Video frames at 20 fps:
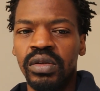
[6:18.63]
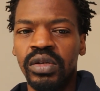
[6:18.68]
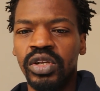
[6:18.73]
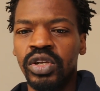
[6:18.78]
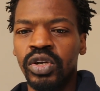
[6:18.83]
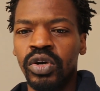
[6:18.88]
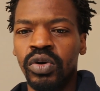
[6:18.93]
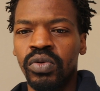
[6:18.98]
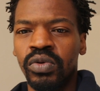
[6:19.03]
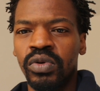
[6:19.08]

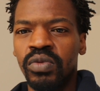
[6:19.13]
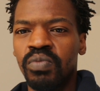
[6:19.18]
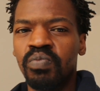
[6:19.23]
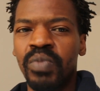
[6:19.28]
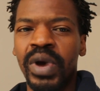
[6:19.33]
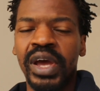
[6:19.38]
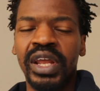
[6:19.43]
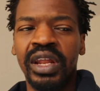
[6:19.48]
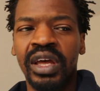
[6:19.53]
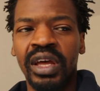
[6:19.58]
you know
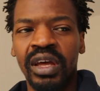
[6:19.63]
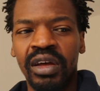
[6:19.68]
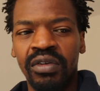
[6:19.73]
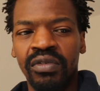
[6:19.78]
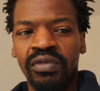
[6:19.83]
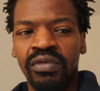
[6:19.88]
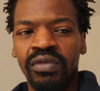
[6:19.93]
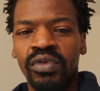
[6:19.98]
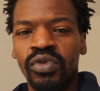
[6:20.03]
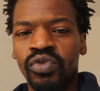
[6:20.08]
might
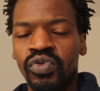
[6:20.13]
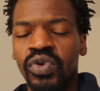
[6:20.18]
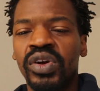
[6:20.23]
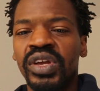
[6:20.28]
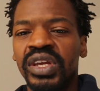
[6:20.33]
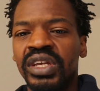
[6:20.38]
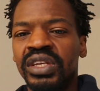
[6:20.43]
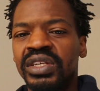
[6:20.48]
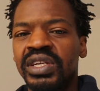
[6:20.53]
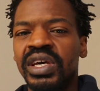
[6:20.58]
have
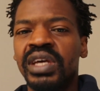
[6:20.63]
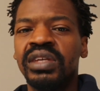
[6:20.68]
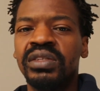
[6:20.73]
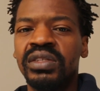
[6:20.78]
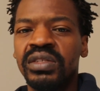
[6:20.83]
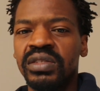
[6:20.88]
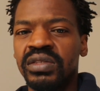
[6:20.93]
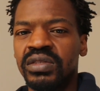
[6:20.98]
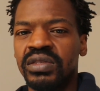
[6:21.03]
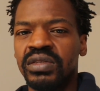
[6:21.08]
wrong
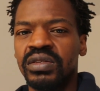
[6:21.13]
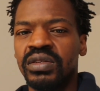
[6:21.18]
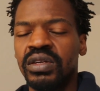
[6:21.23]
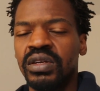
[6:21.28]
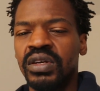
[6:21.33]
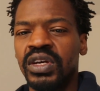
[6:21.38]
intentions